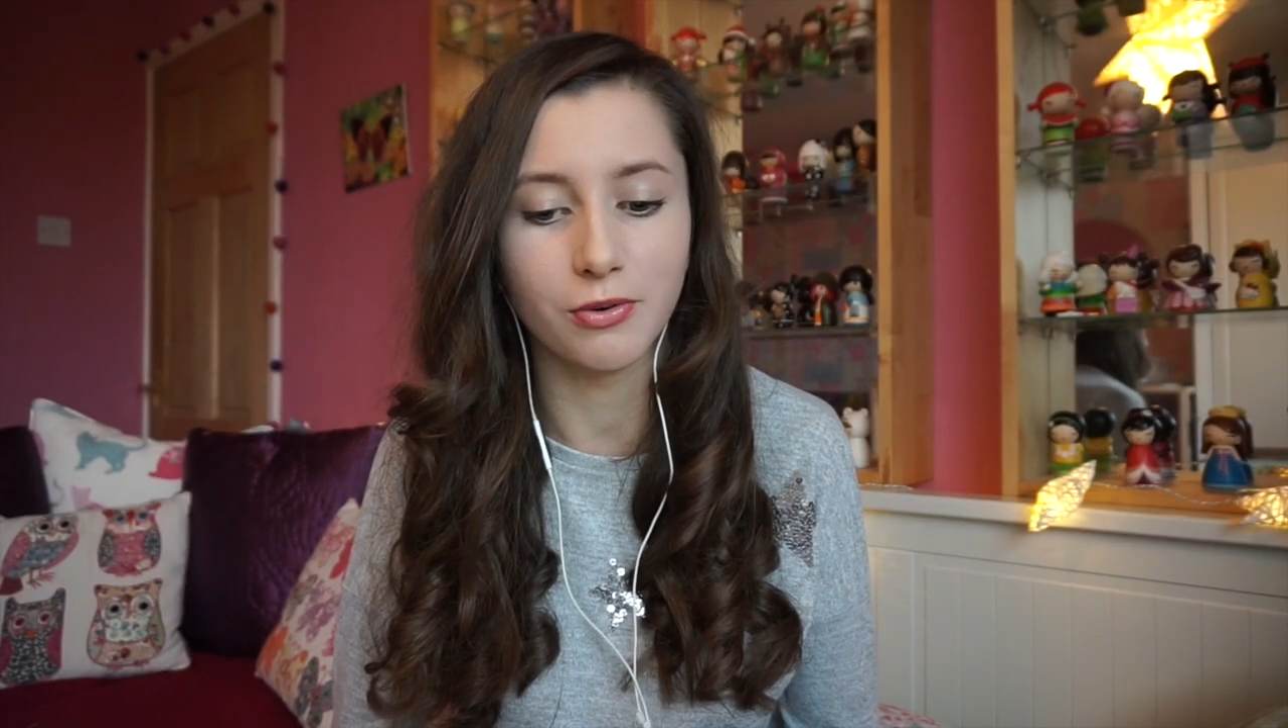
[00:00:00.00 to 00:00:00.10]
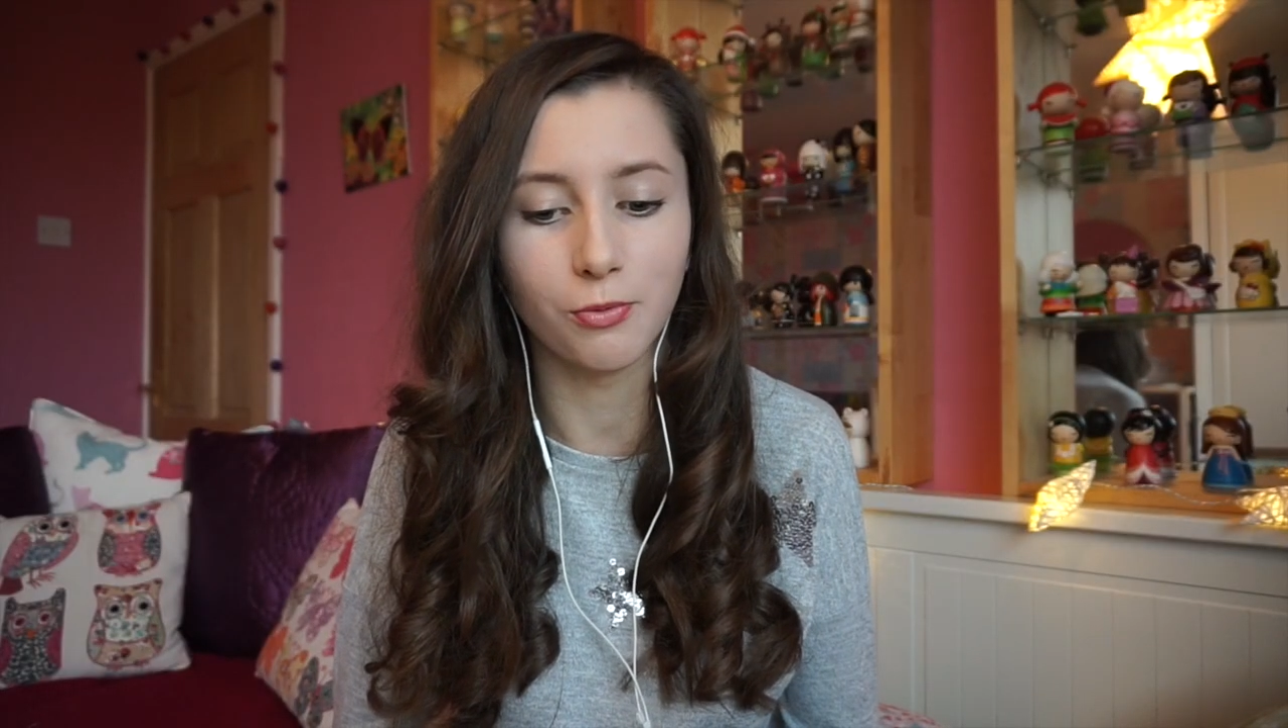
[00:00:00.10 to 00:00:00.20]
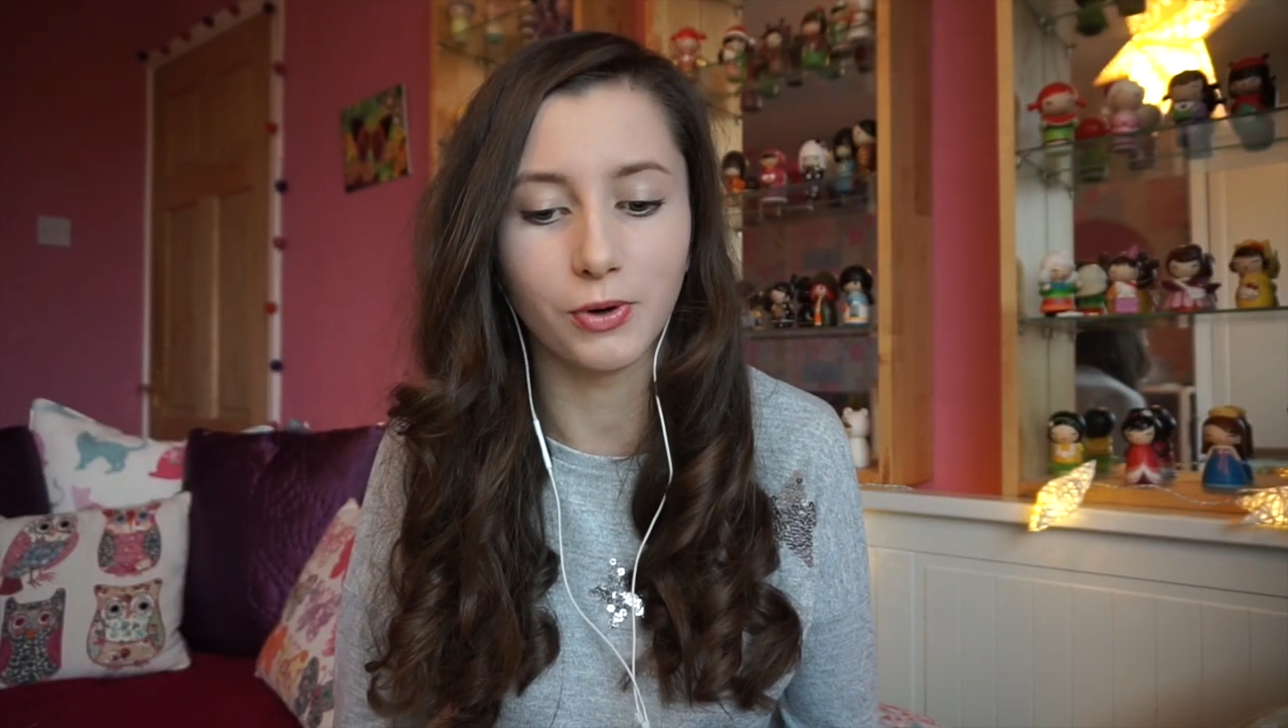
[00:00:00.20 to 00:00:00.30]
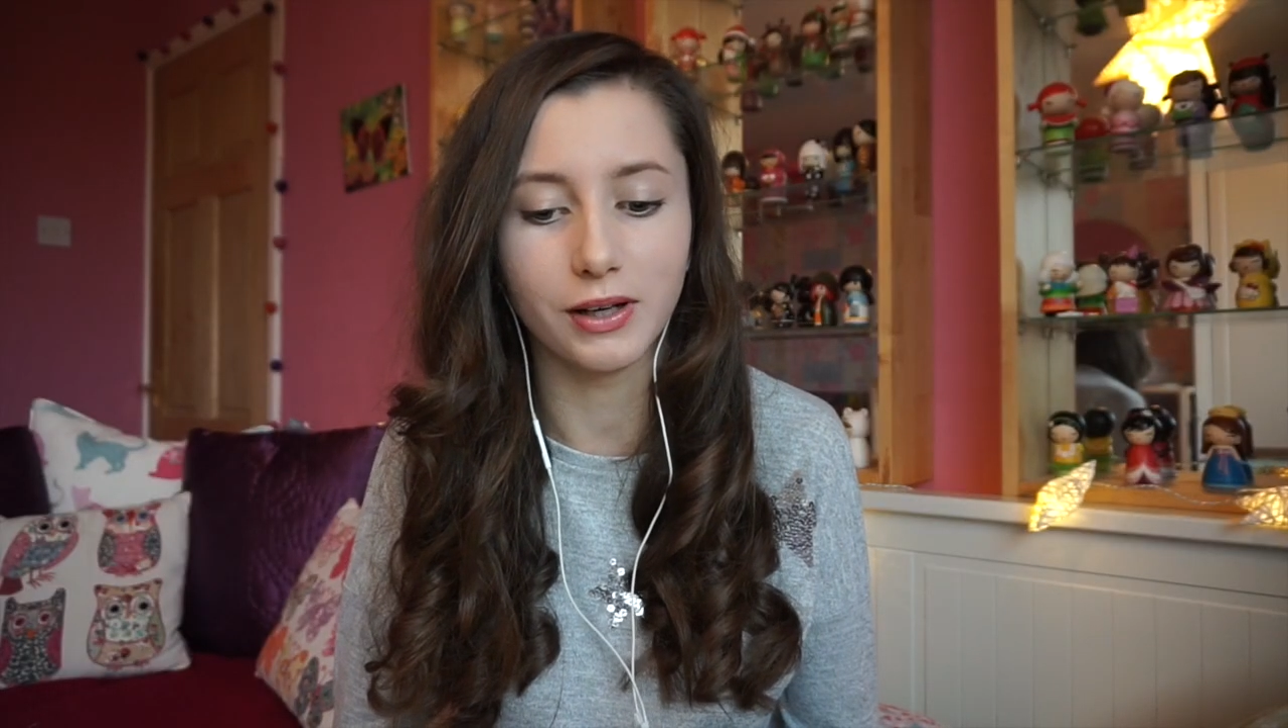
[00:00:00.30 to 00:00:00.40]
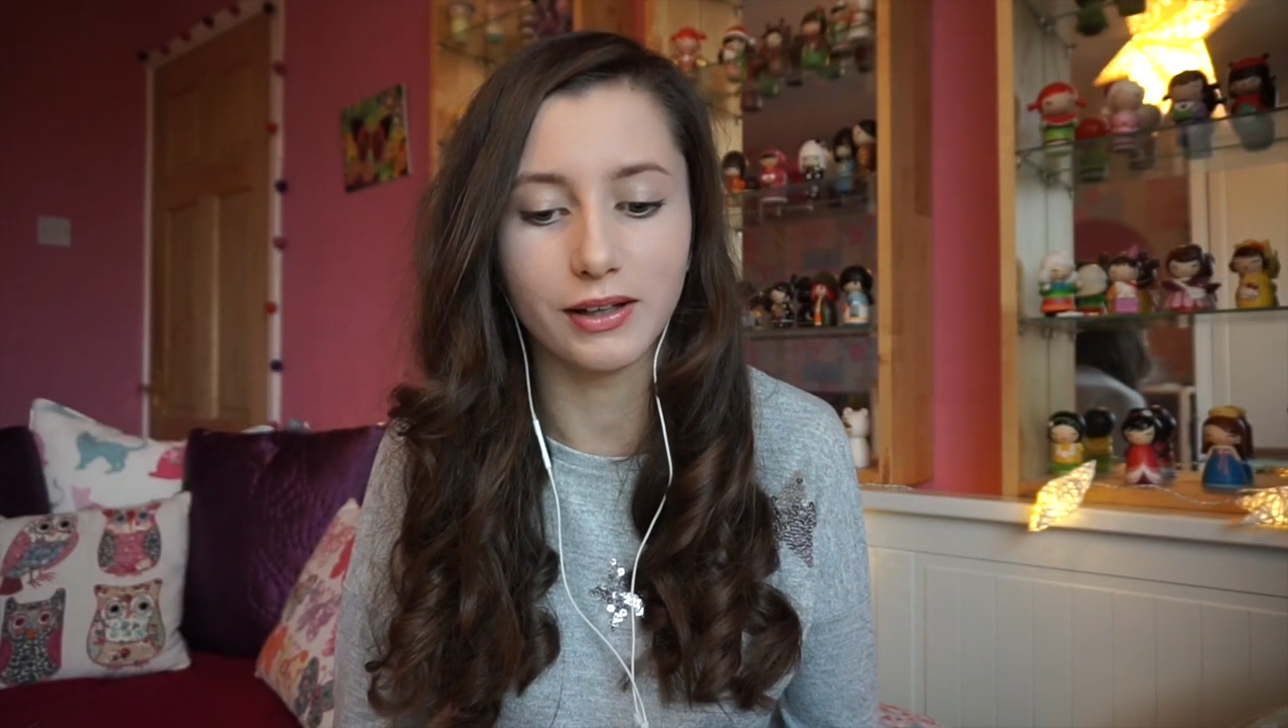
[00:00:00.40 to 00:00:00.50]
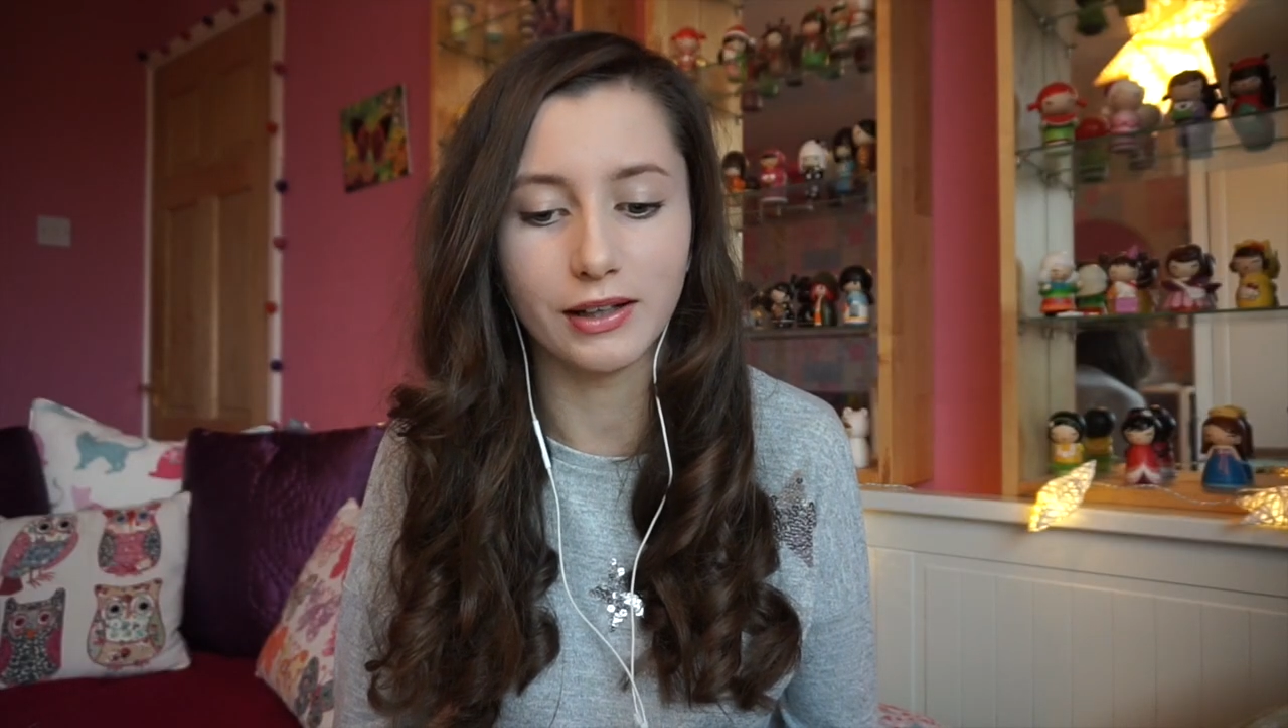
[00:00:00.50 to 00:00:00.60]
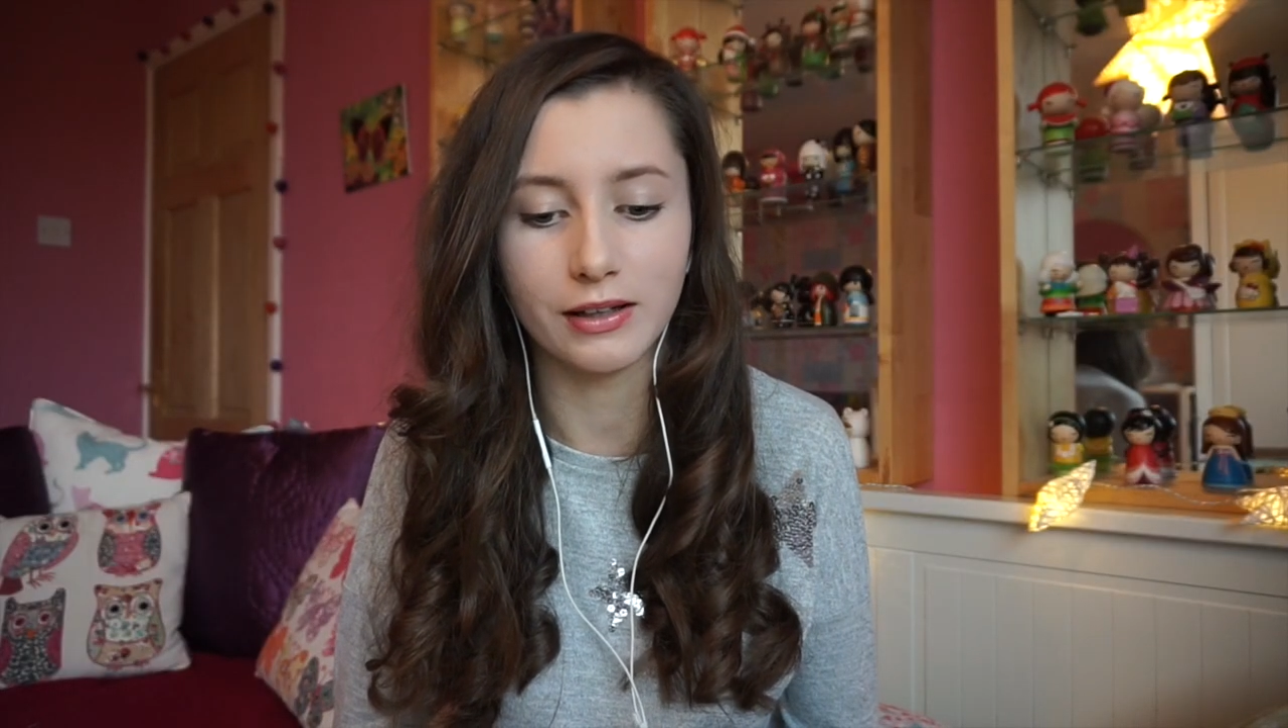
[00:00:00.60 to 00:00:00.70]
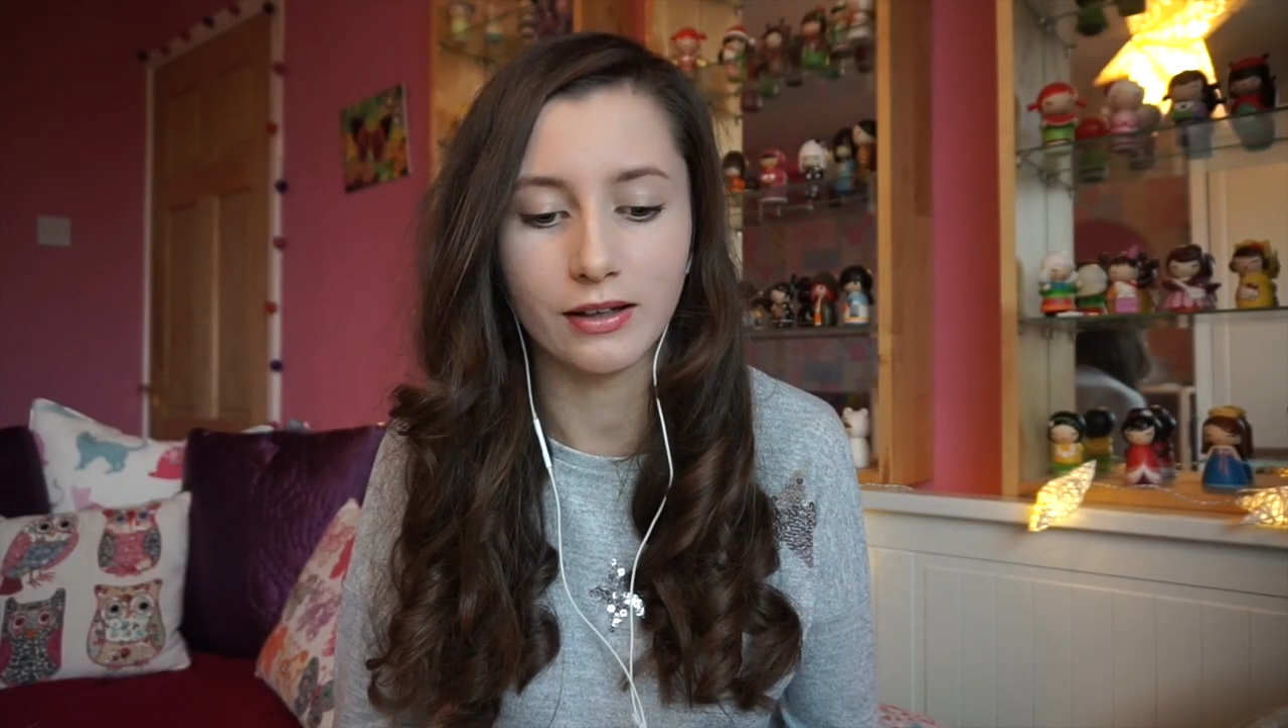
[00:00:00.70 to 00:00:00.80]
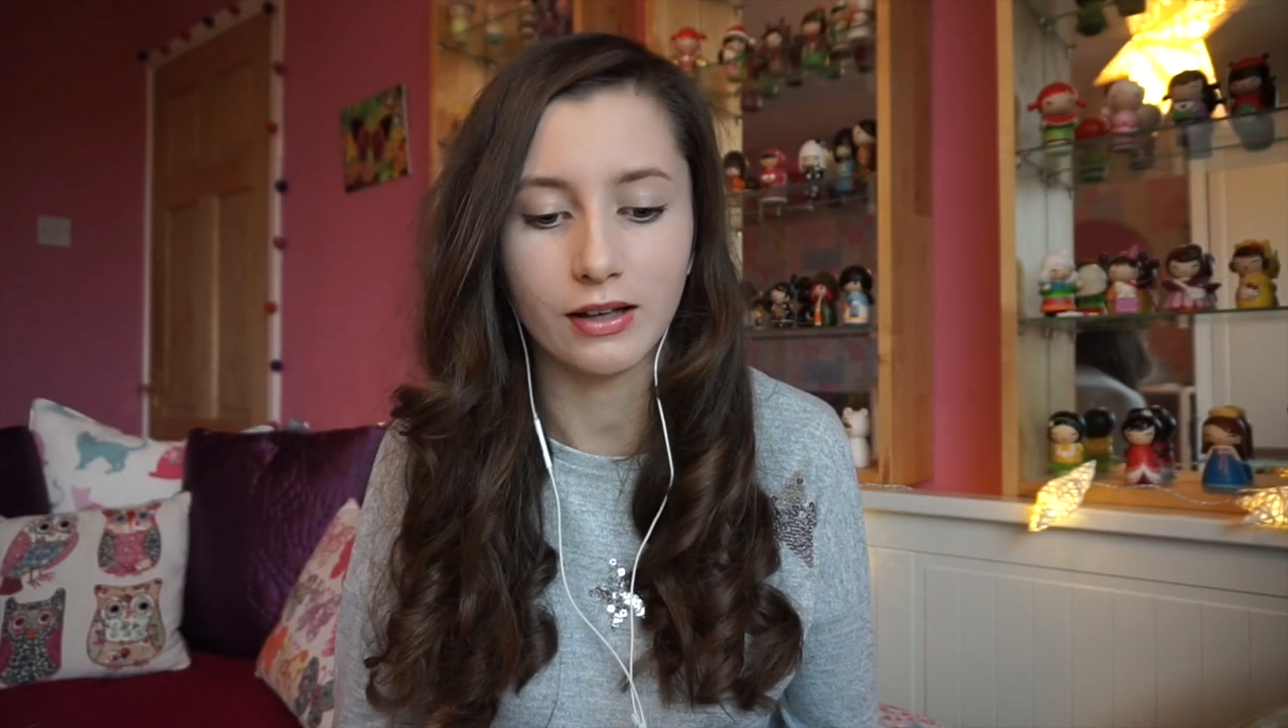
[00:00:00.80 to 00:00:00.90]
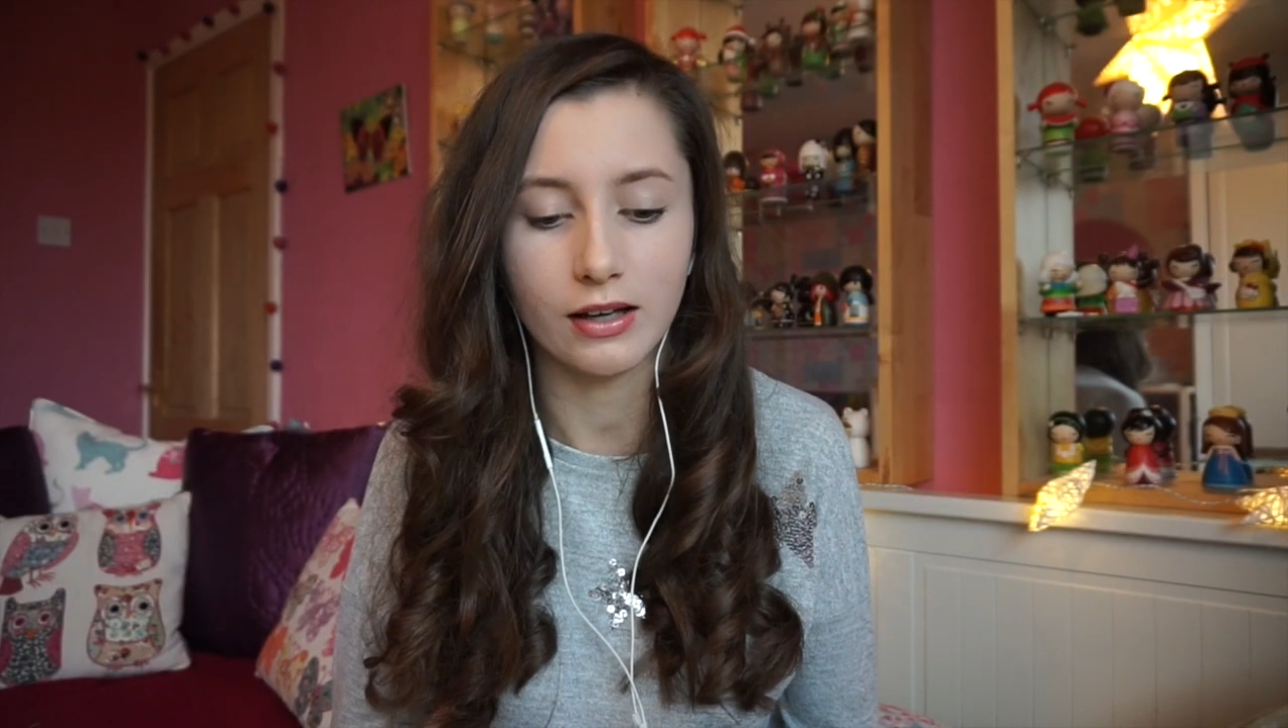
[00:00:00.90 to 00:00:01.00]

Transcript: a Wii